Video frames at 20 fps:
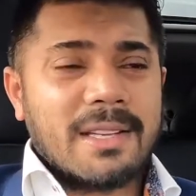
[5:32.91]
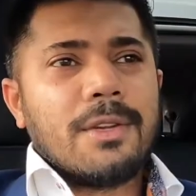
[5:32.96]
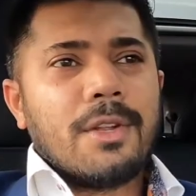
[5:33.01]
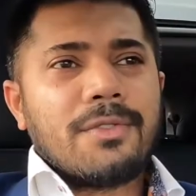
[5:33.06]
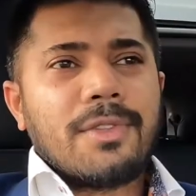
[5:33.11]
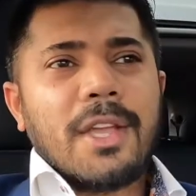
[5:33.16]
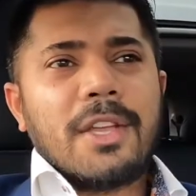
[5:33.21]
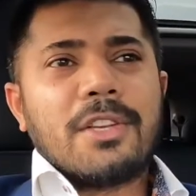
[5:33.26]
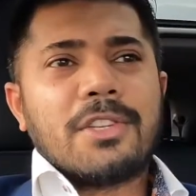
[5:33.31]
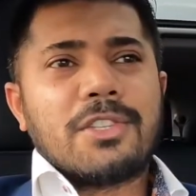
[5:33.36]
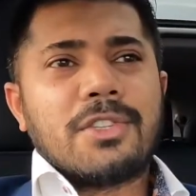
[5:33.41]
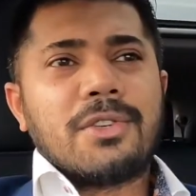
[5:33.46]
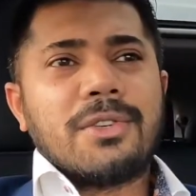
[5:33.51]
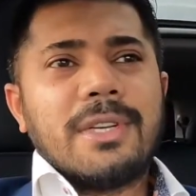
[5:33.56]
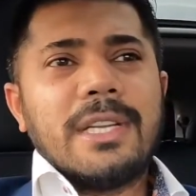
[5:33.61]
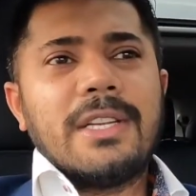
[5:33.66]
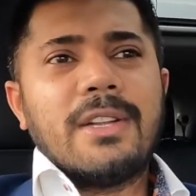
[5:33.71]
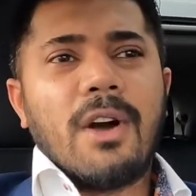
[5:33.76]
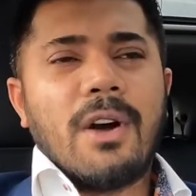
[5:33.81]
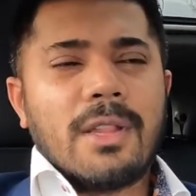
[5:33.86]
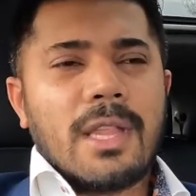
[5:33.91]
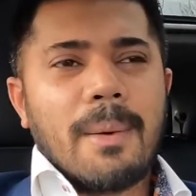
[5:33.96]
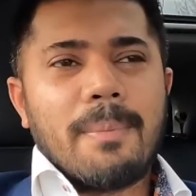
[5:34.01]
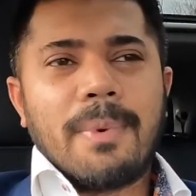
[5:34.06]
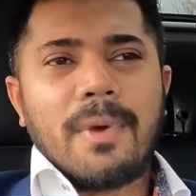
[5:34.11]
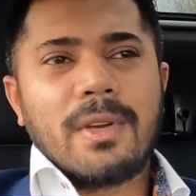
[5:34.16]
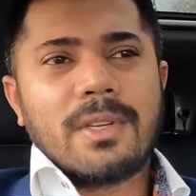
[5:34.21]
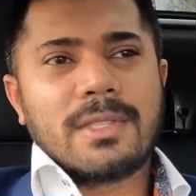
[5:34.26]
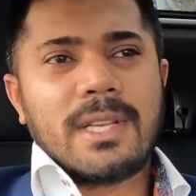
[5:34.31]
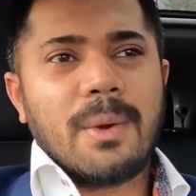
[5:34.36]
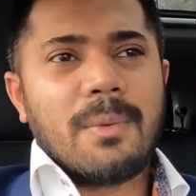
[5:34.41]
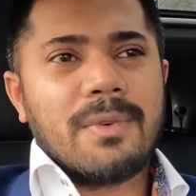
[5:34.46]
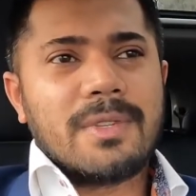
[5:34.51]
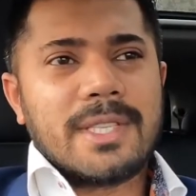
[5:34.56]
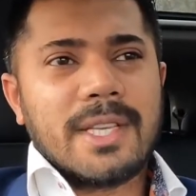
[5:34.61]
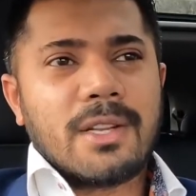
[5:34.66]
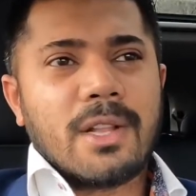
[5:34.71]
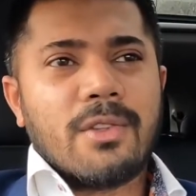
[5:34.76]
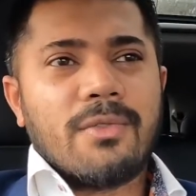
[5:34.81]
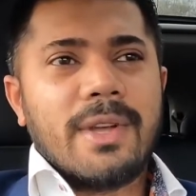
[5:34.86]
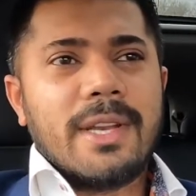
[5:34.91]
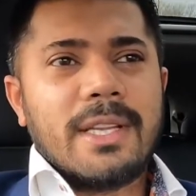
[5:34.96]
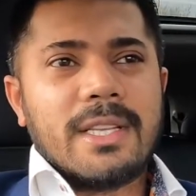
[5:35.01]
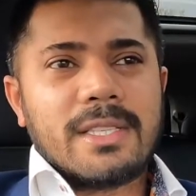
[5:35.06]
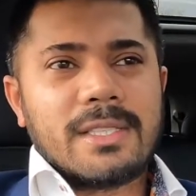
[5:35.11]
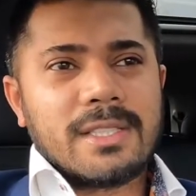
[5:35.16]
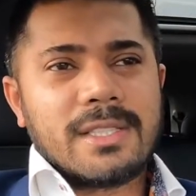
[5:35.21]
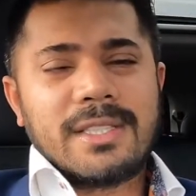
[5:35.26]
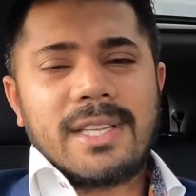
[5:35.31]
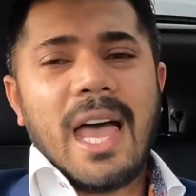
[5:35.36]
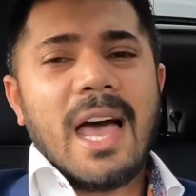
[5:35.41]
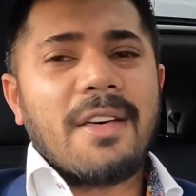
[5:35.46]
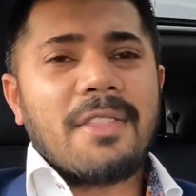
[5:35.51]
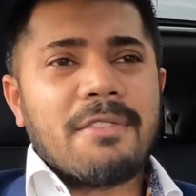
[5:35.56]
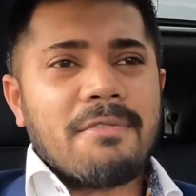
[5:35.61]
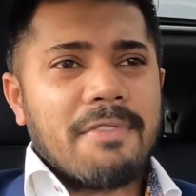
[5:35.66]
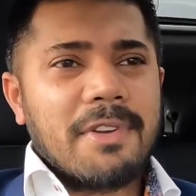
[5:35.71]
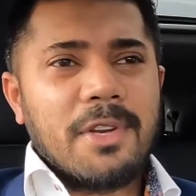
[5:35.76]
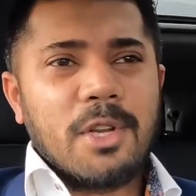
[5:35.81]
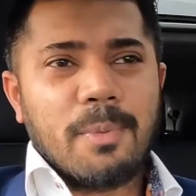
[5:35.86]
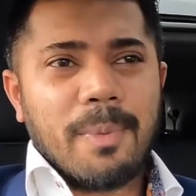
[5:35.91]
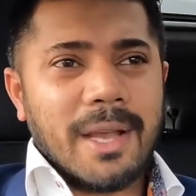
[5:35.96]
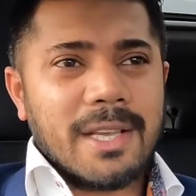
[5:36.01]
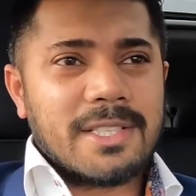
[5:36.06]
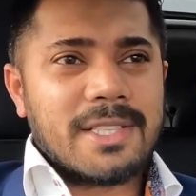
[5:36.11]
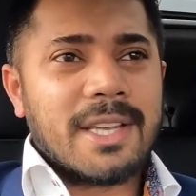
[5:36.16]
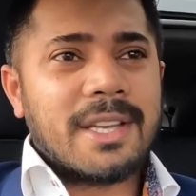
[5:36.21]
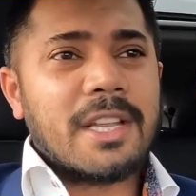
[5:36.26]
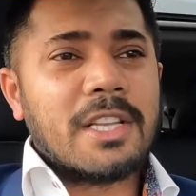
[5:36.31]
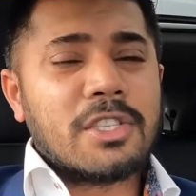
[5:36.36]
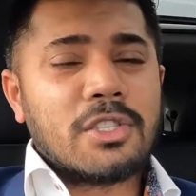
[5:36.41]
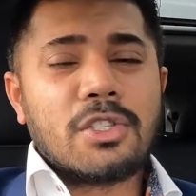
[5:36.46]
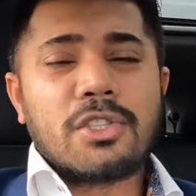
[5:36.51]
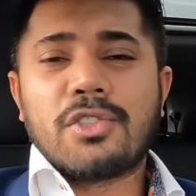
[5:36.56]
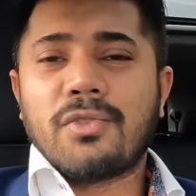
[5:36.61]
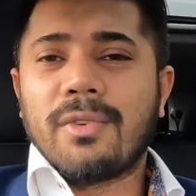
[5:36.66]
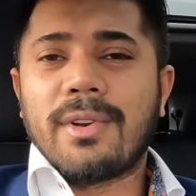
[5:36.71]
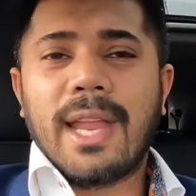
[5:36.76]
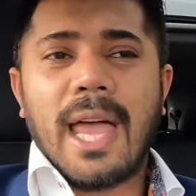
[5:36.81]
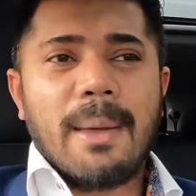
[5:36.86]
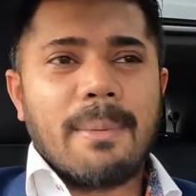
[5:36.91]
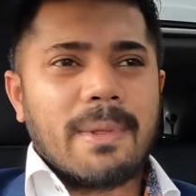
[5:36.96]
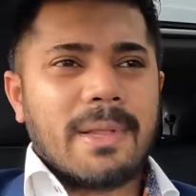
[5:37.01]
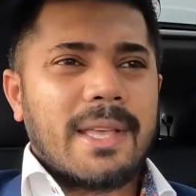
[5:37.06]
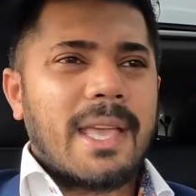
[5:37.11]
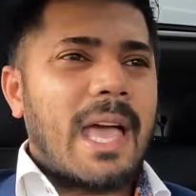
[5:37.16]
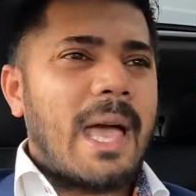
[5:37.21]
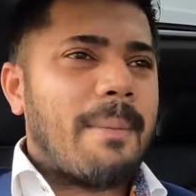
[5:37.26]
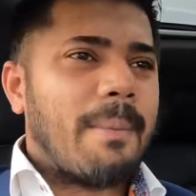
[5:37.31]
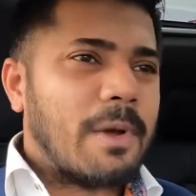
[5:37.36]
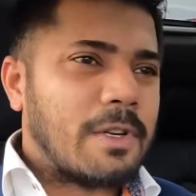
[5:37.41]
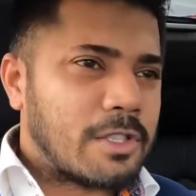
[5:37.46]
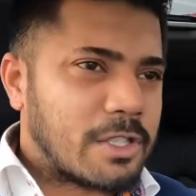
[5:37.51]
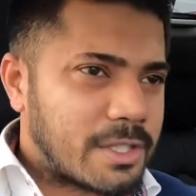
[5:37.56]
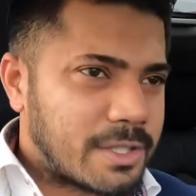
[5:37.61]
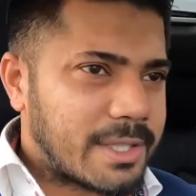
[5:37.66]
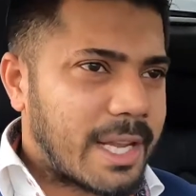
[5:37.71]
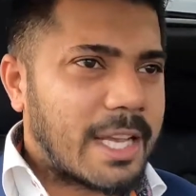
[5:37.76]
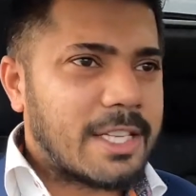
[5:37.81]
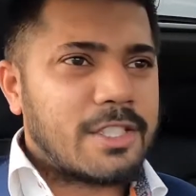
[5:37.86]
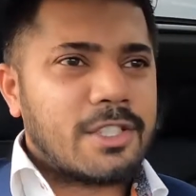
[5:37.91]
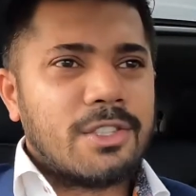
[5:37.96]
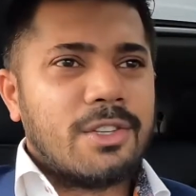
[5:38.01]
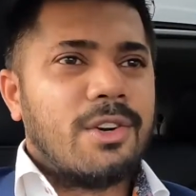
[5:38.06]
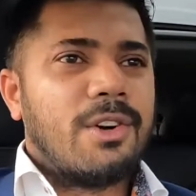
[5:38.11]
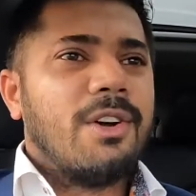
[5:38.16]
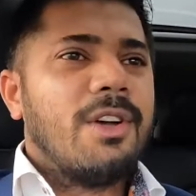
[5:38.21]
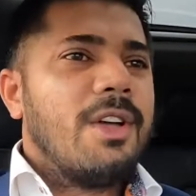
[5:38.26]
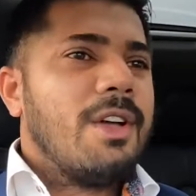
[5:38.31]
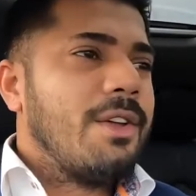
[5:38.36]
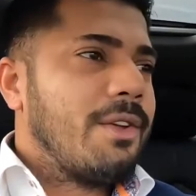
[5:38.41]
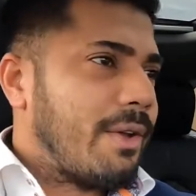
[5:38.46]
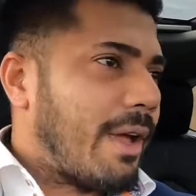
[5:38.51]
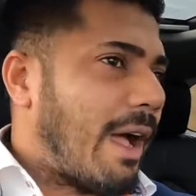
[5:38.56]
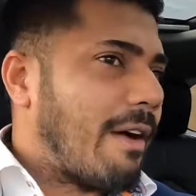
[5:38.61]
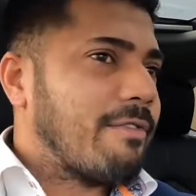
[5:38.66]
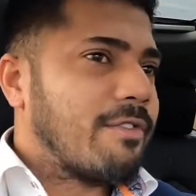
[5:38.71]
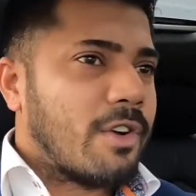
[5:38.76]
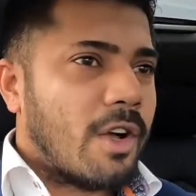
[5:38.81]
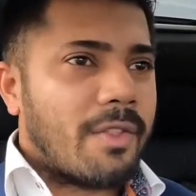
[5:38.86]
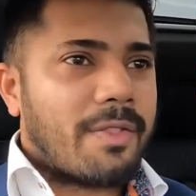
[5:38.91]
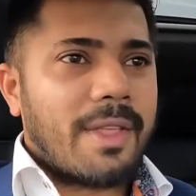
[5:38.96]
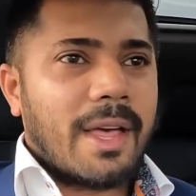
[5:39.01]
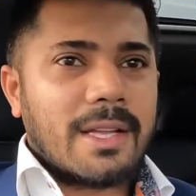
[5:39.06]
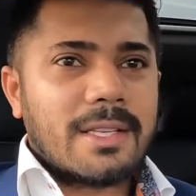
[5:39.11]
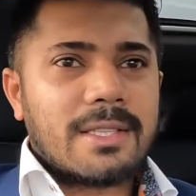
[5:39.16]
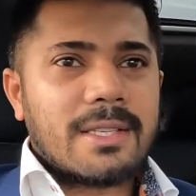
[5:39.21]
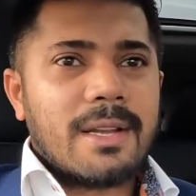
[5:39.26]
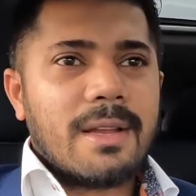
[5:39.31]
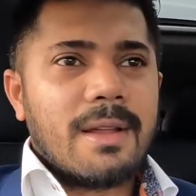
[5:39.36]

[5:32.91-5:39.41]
Not that you should need all that, because like we said already at the start of the video by saying it's such a reliable car, but it's just nice to know you have got that